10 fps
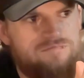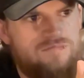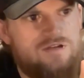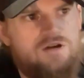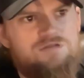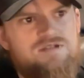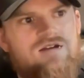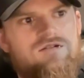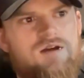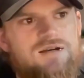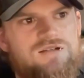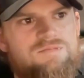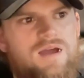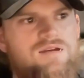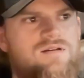10 grand to
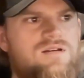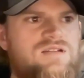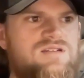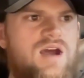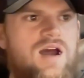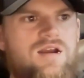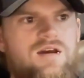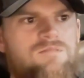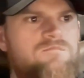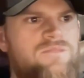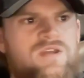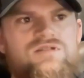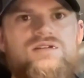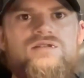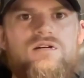spend, and he's got a
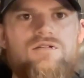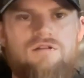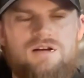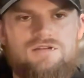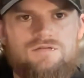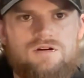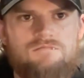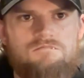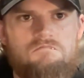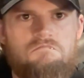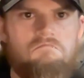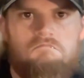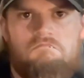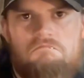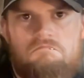600 credit score.
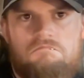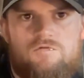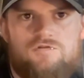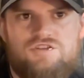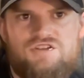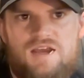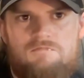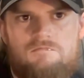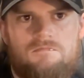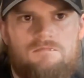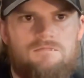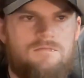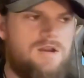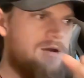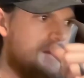We'll just say,
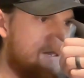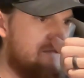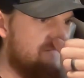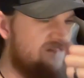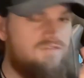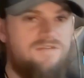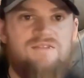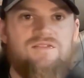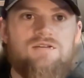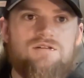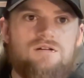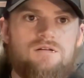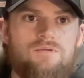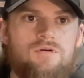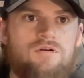okay. If I have a
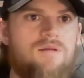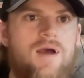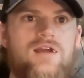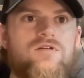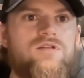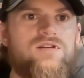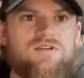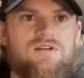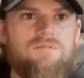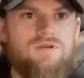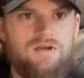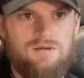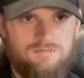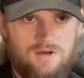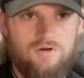$5,000 program, I know that's going to be
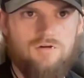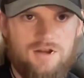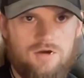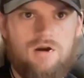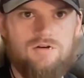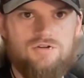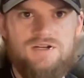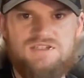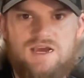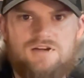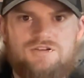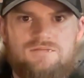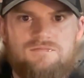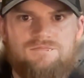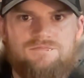a credit card
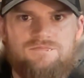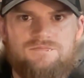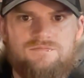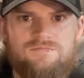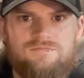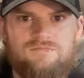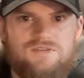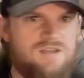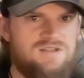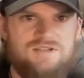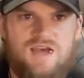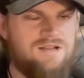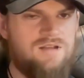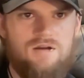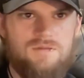transaction. That's
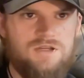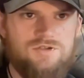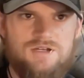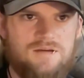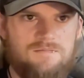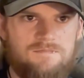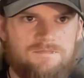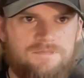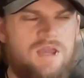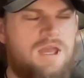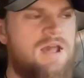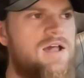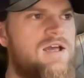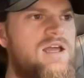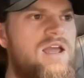exactly how I'm going to treat it.
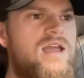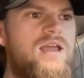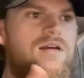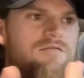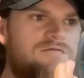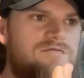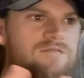If